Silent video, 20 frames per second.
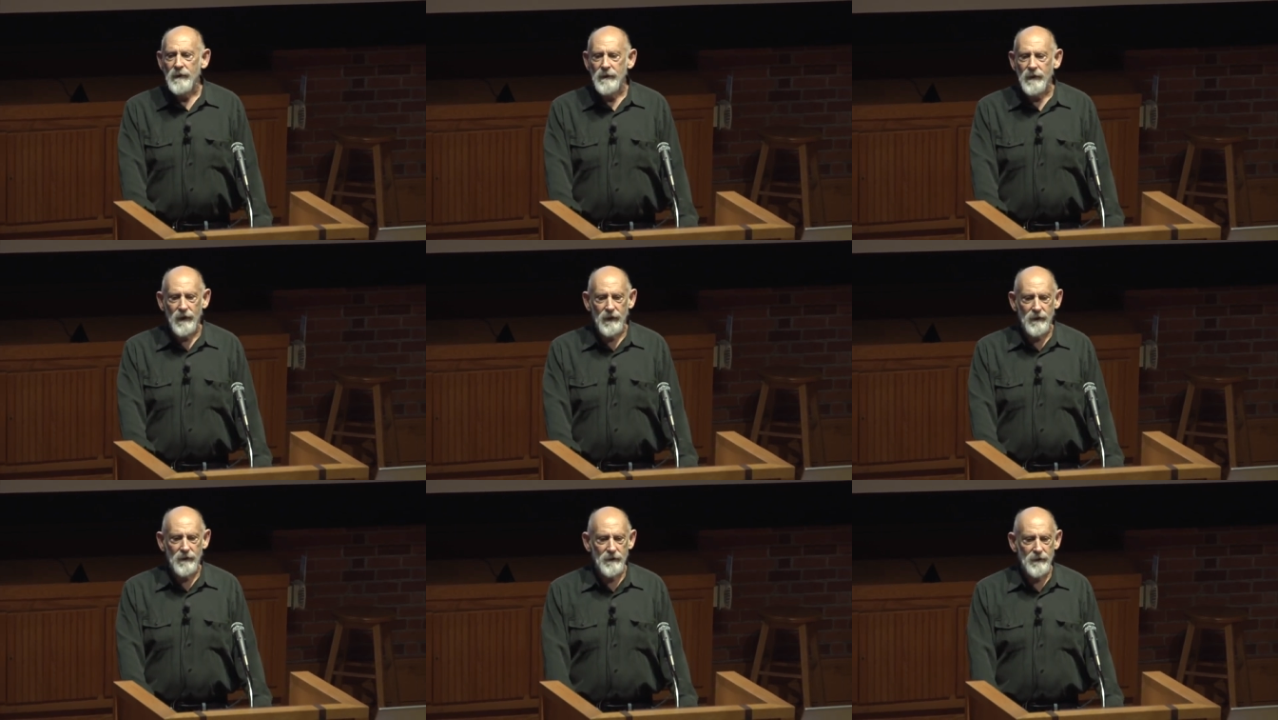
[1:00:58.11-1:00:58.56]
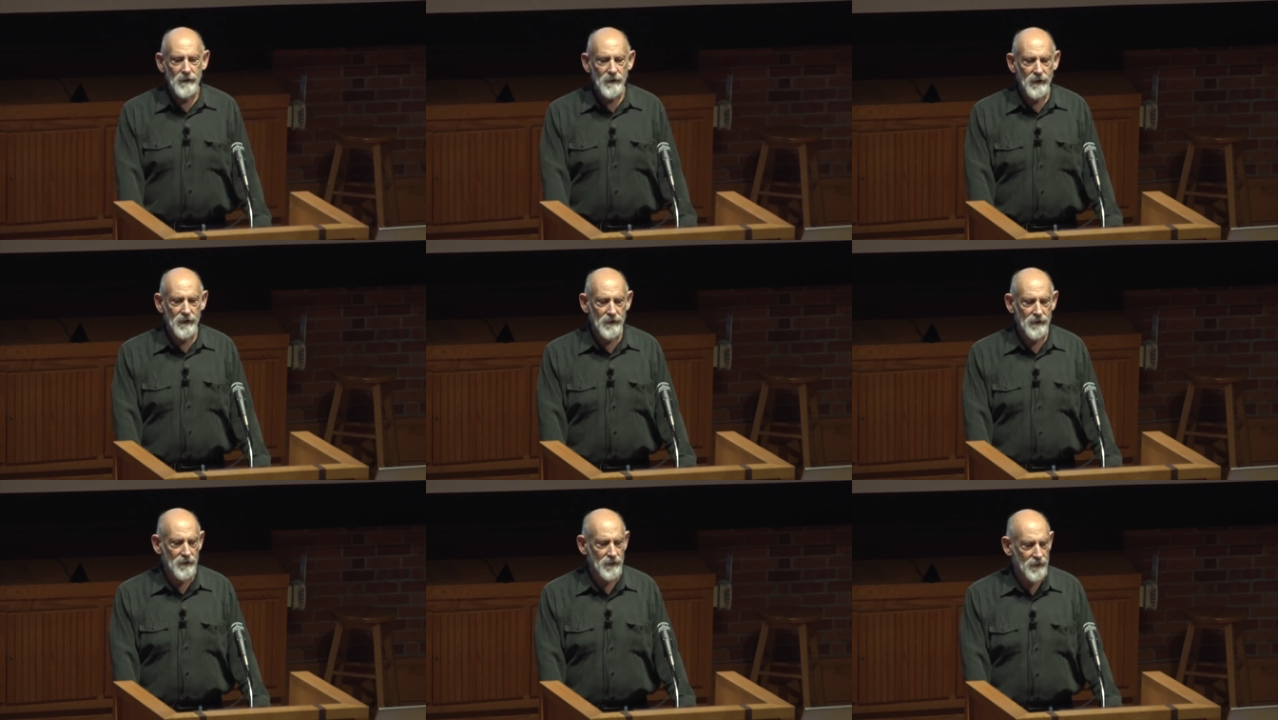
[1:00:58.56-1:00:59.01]
Now,
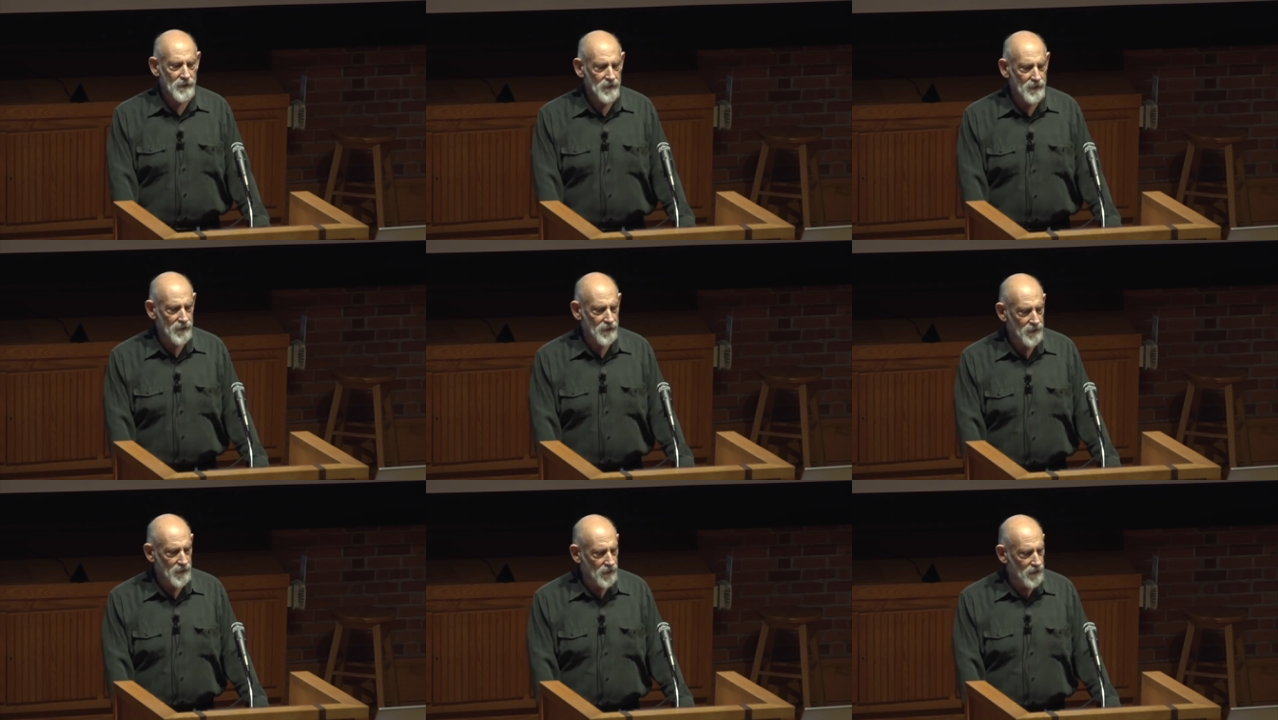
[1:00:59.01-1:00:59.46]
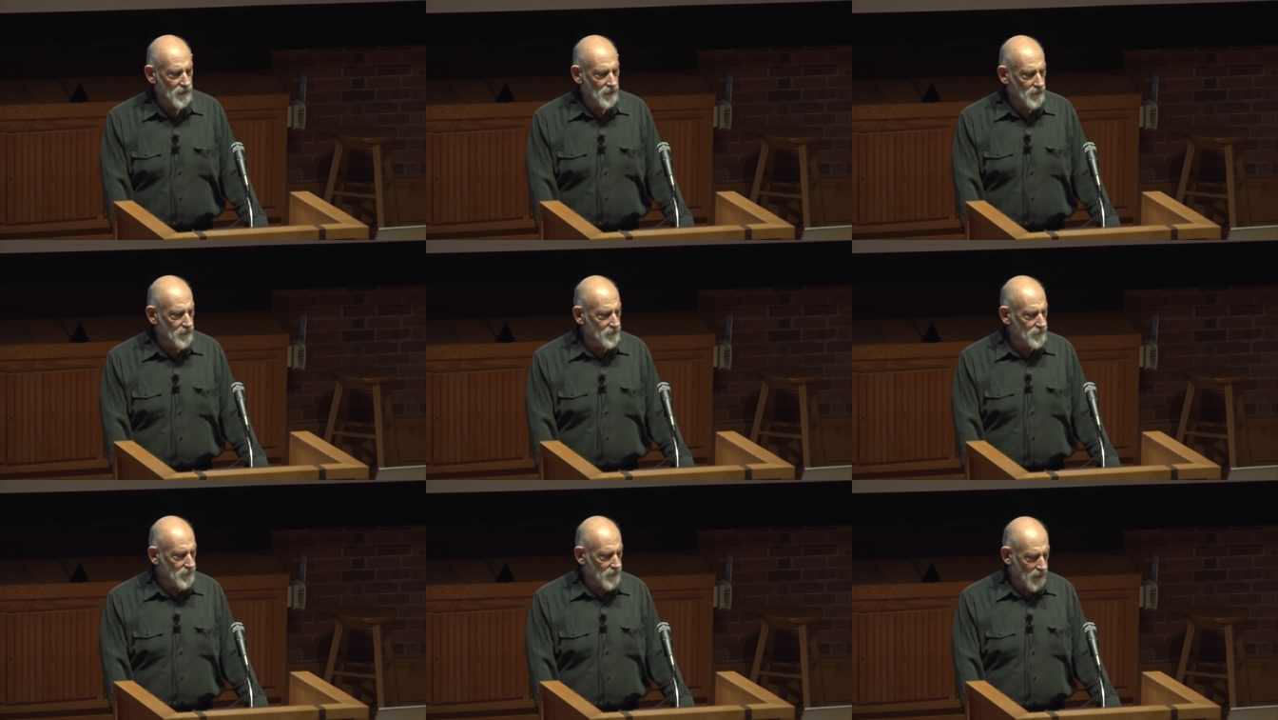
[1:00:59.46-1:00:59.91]

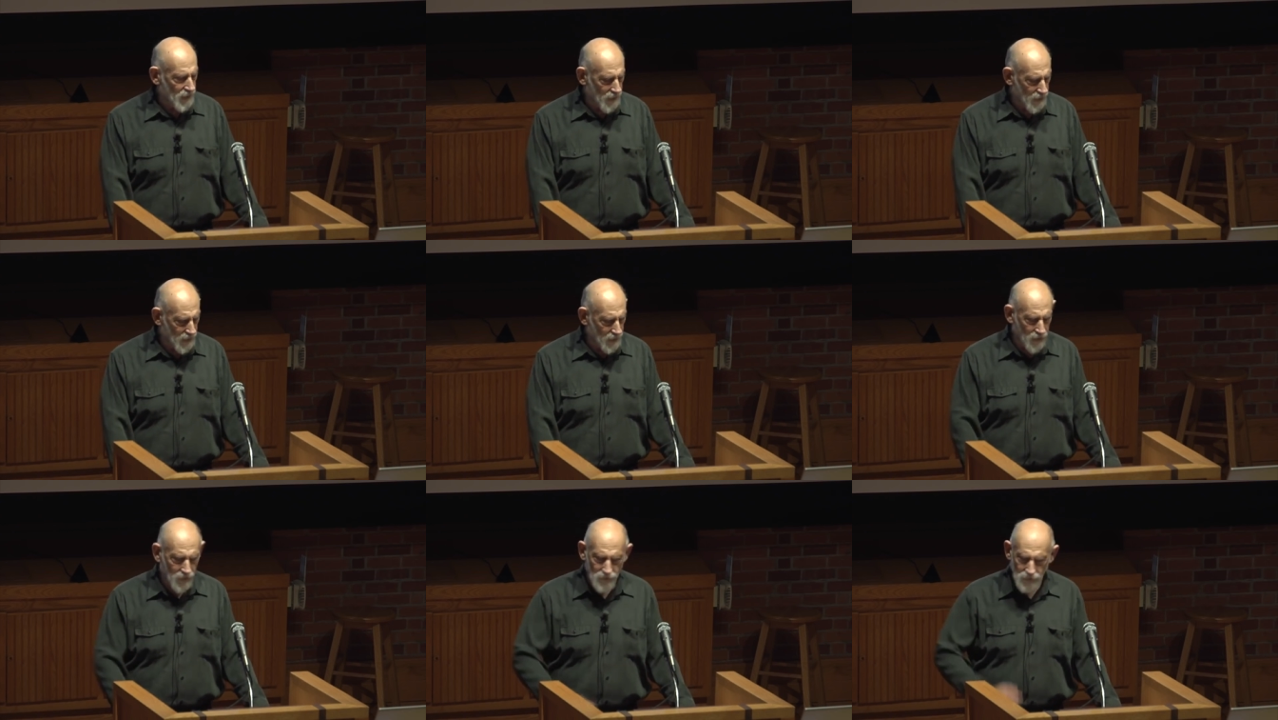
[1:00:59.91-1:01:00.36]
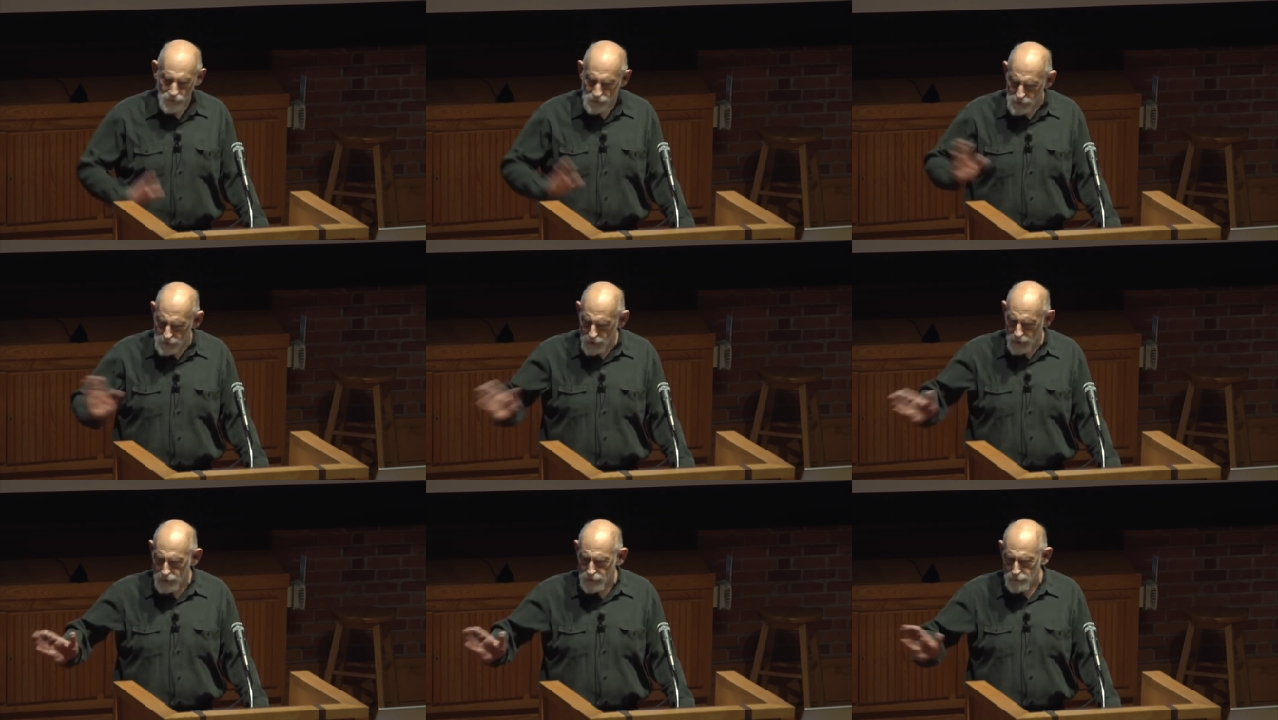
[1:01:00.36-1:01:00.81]
um, I
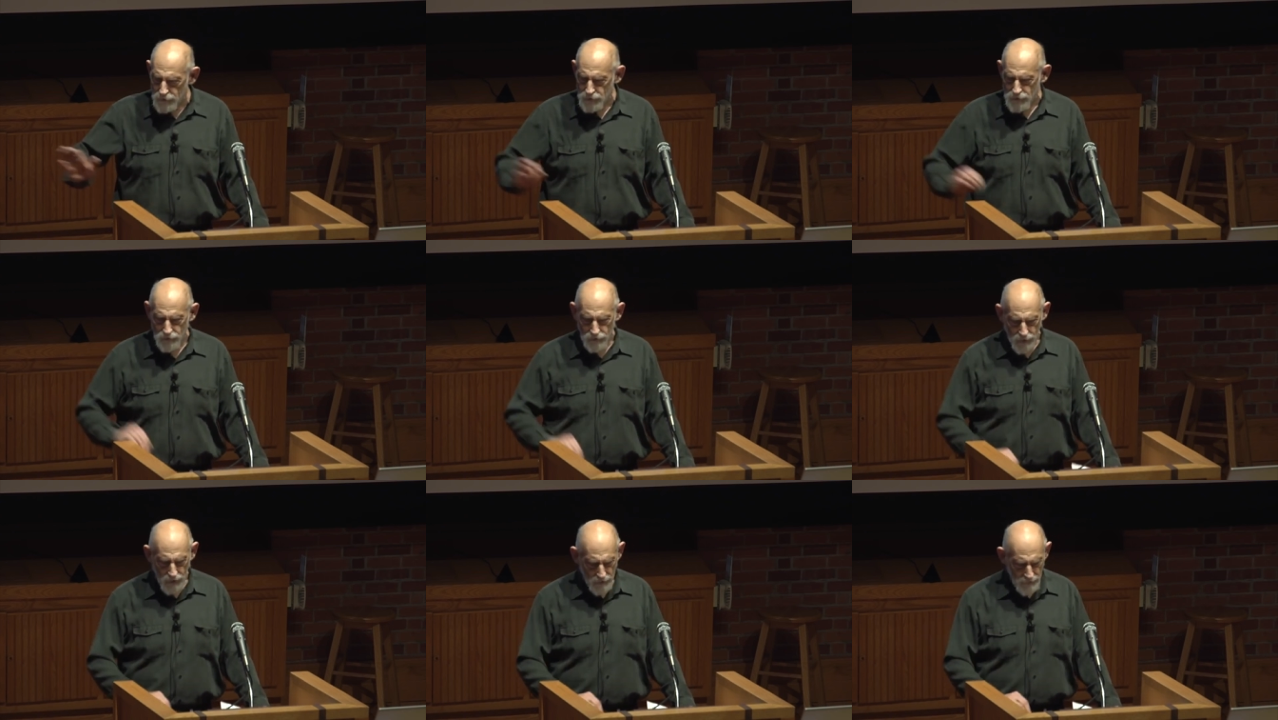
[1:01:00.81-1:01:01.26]
understand what you're